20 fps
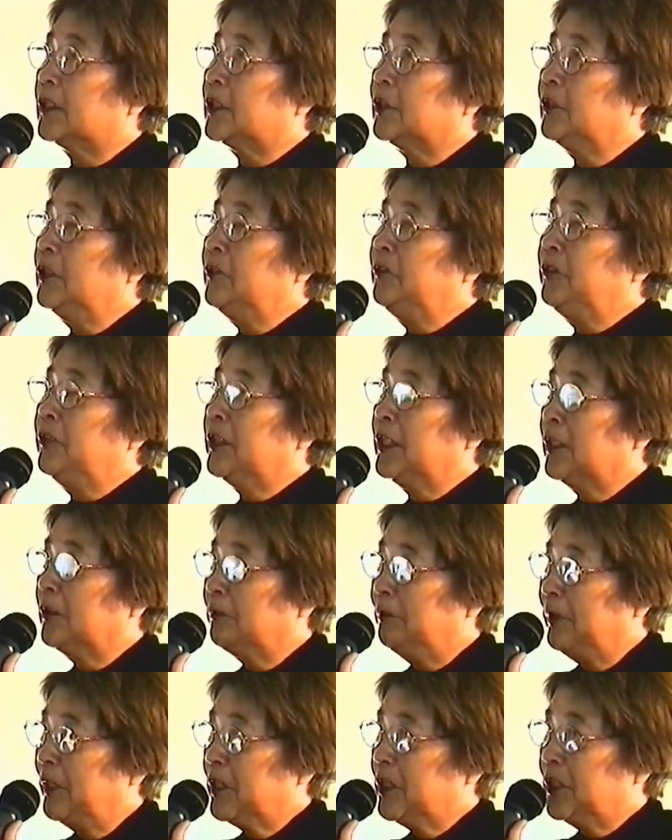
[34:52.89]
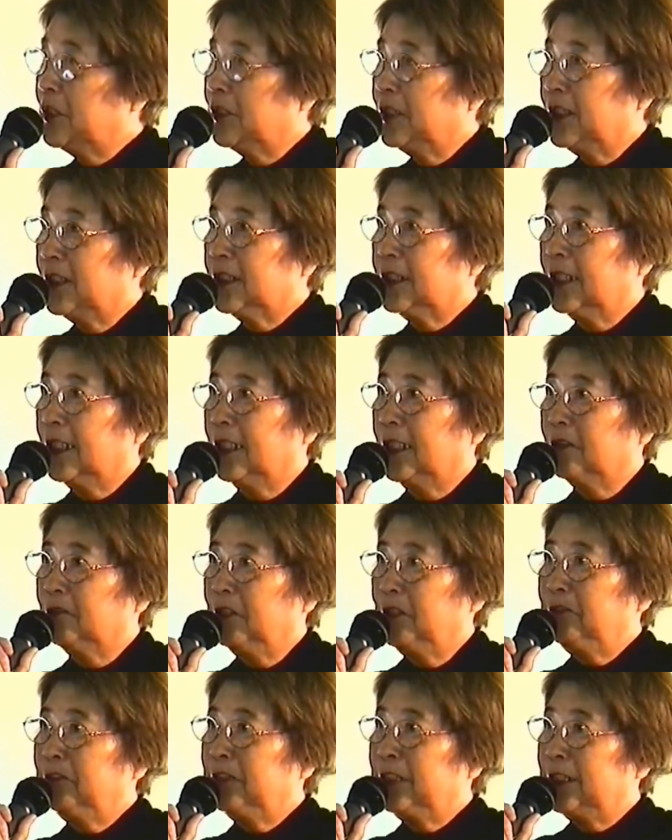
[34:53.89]
so if you can picture this uh,
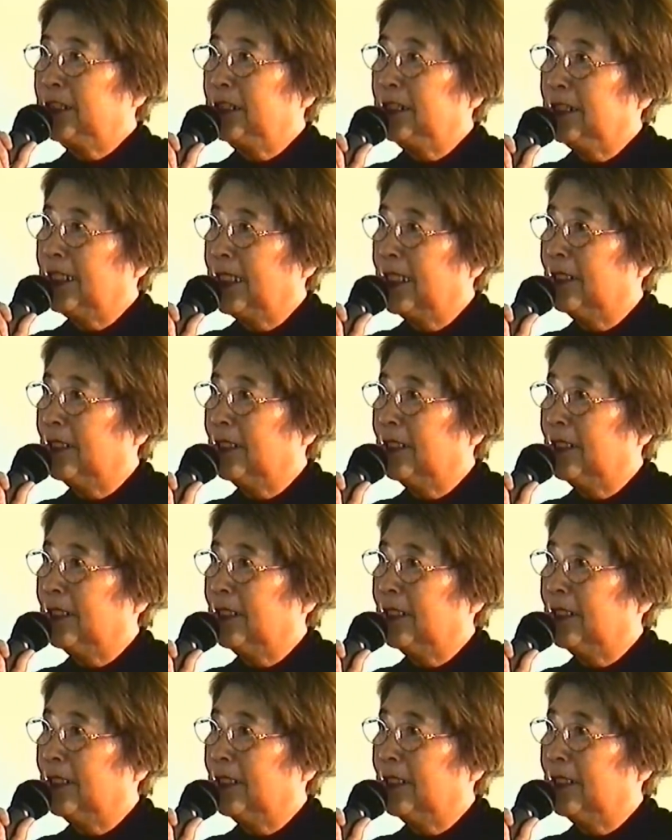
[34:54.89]
refugee